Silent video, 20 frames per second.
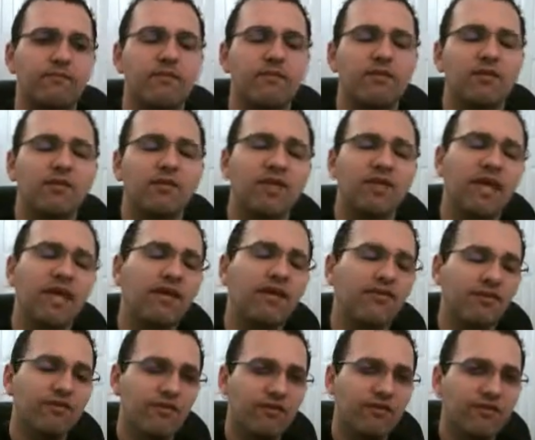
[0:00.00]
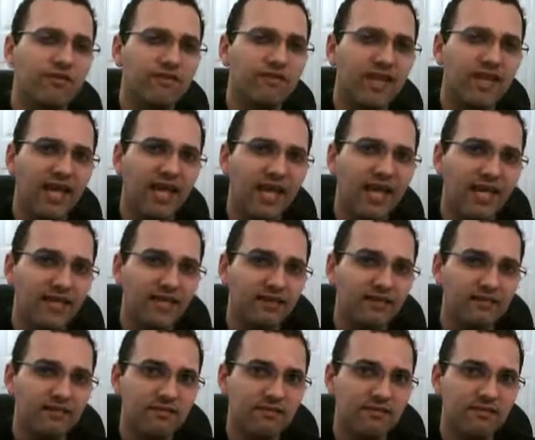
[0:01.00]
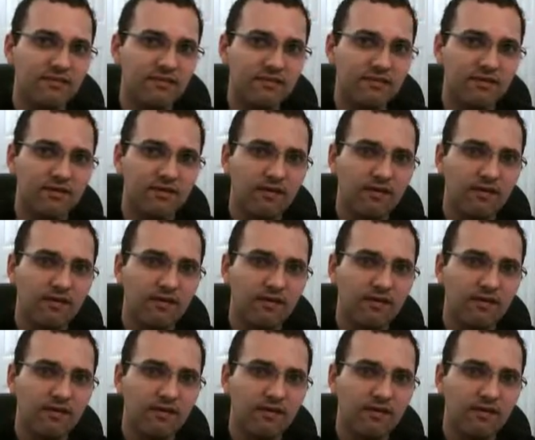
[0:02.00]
behavior of the ants